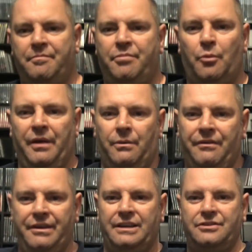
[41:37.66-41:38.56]
puppet
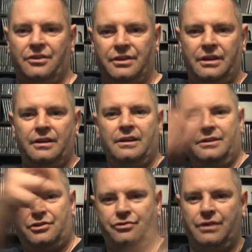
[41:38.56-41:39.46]
with things on your
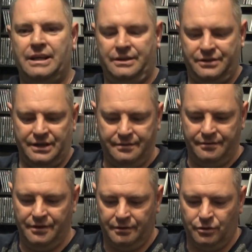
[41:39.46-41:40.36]
strings
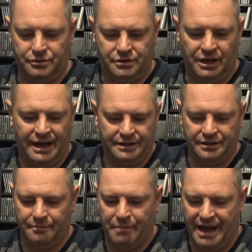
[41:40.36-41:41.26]
that connect
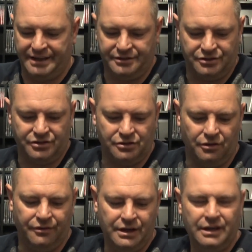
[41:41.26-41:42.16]
to the base and
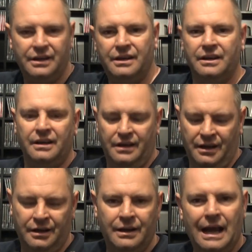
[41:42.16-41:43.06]
stuff,
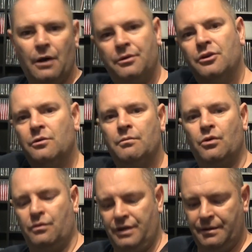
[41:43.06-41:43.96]
and how you
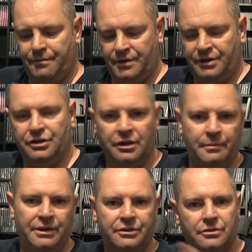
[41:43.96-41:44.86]
move
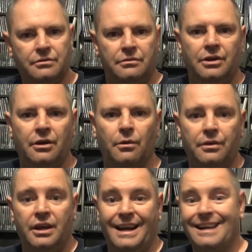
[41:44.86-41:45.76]
determines, you know,
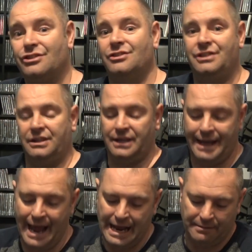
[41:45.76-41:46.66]
your actions in the
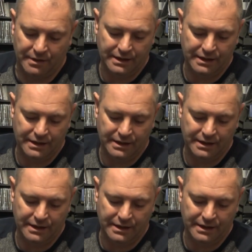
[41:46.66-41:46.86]
game.